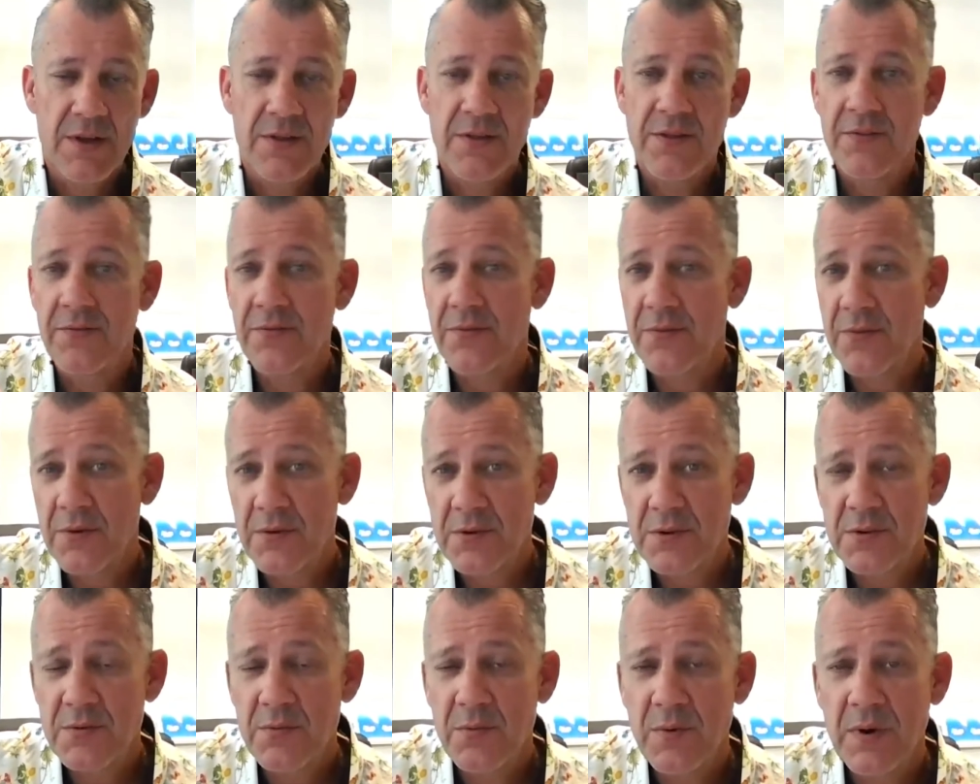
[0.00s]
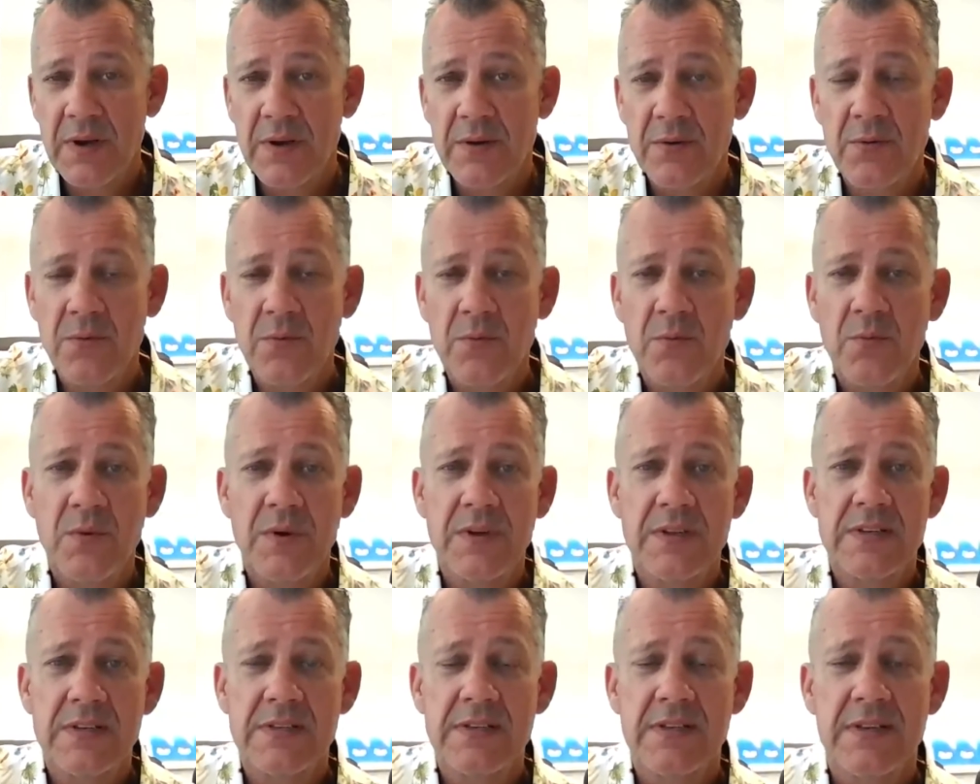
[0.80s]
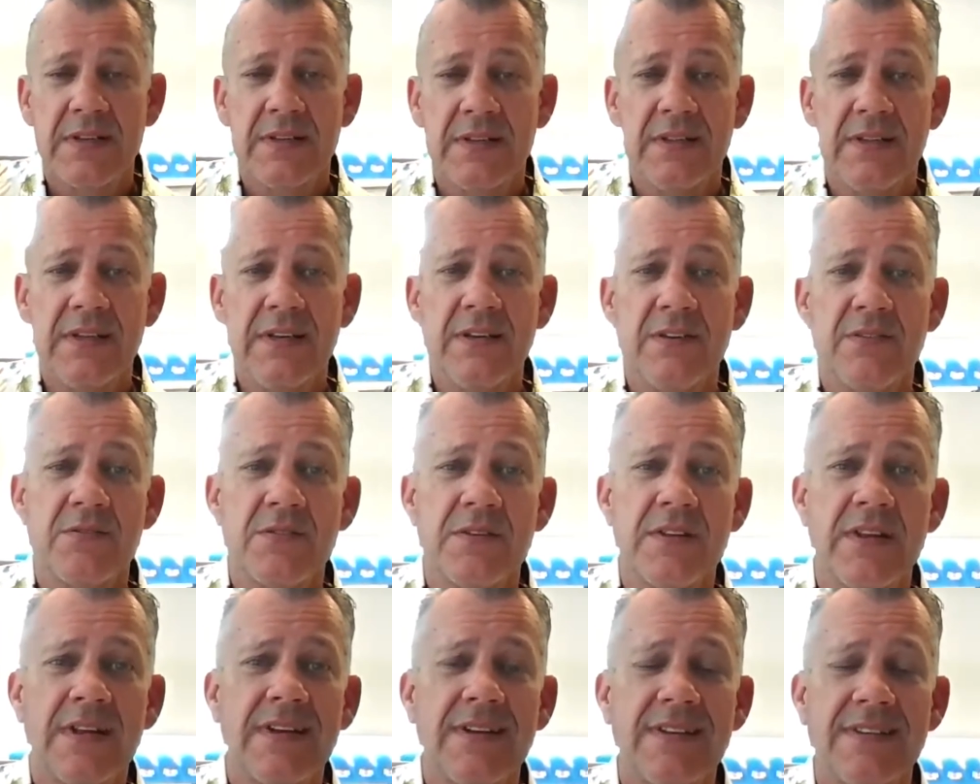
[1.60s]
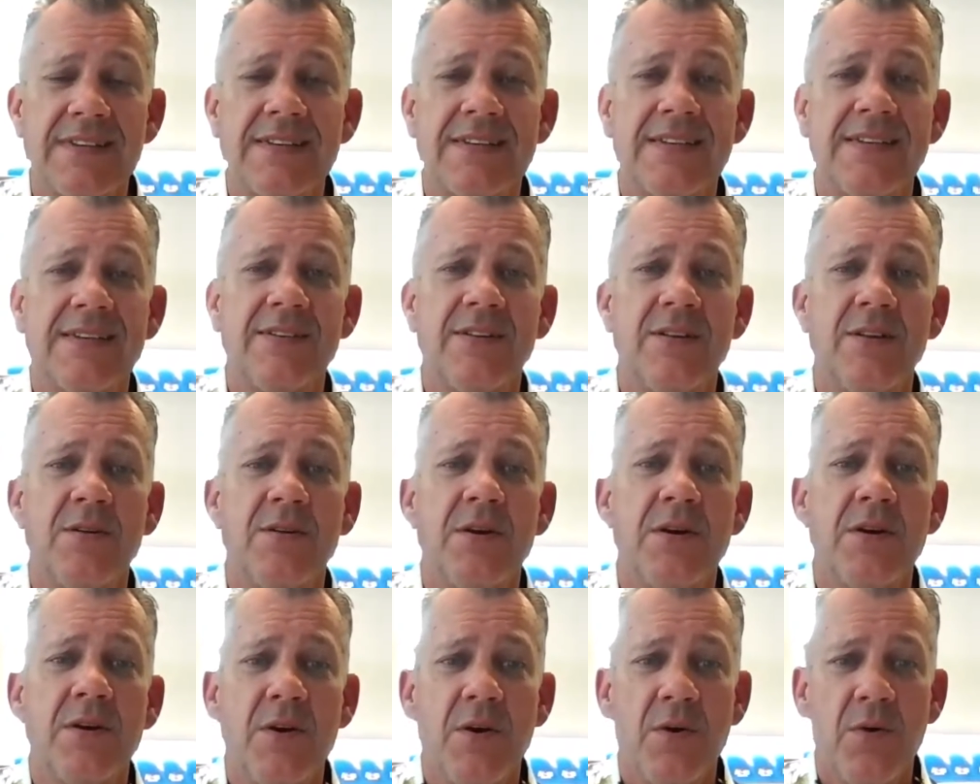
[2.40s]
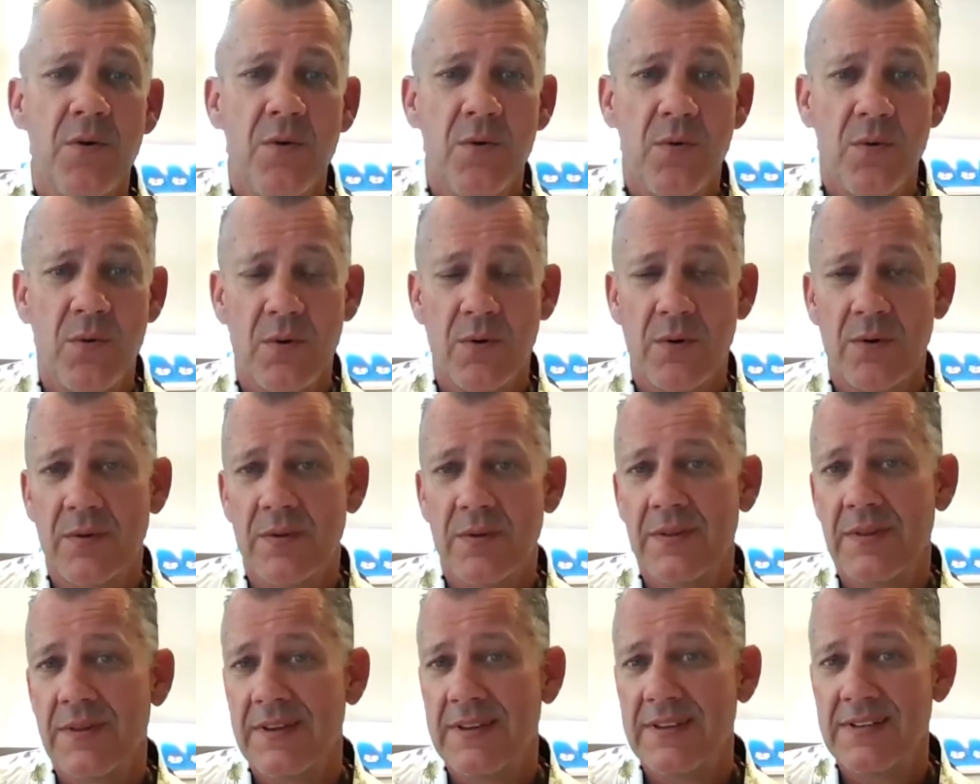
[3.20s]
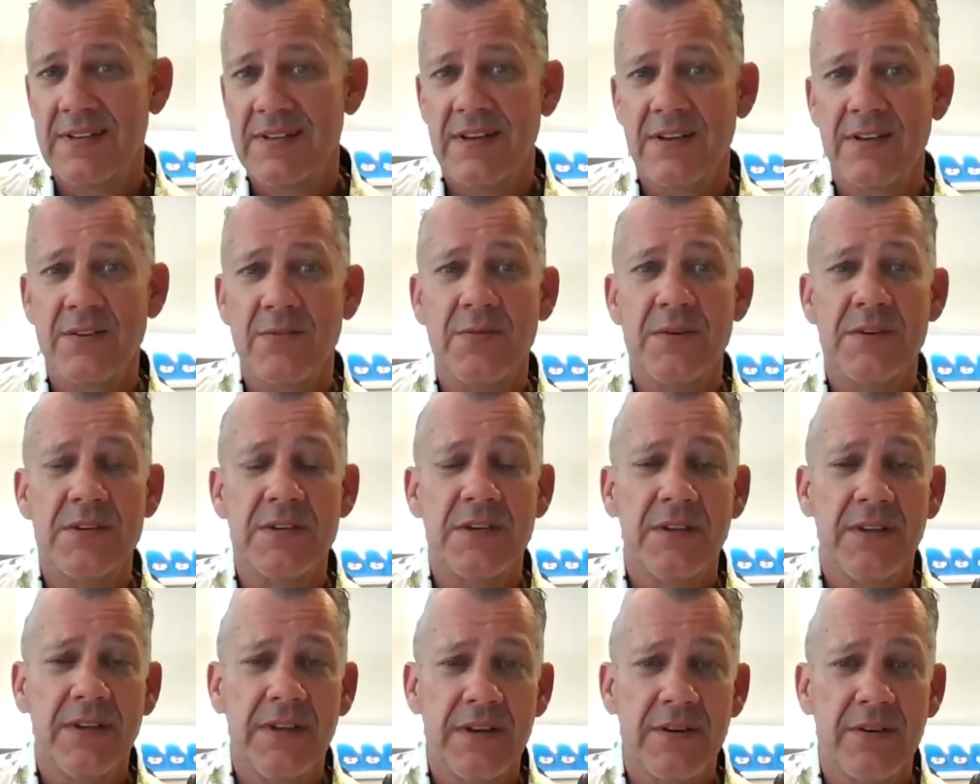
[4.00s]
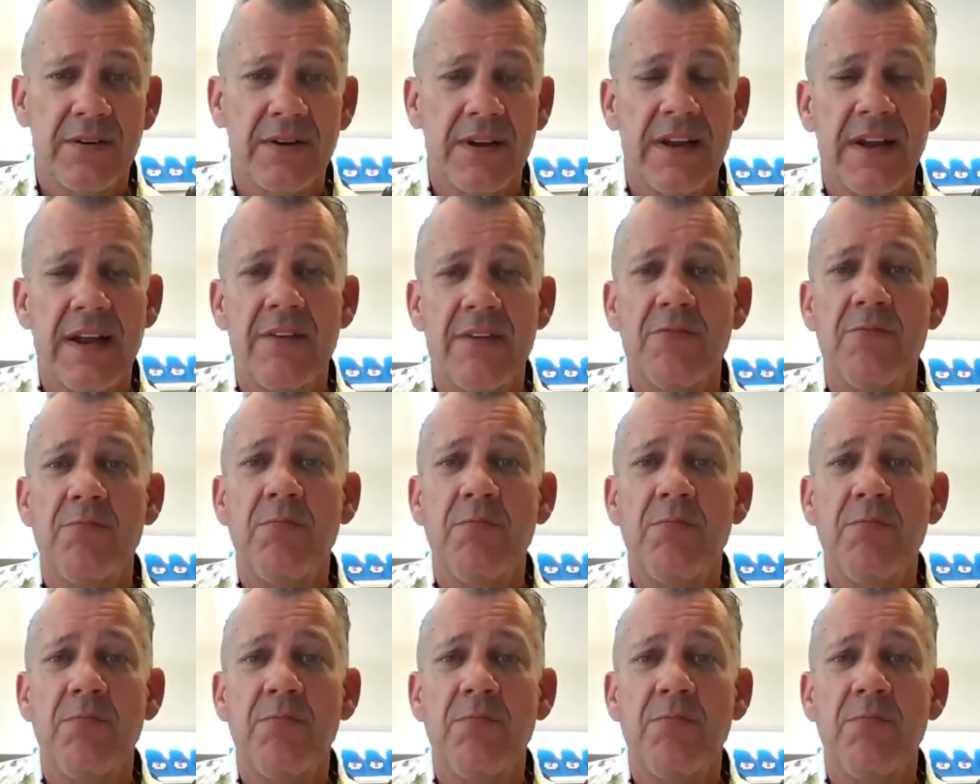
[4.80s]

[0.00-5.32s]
The first one was leaders that instill, or the extent to which a leader can have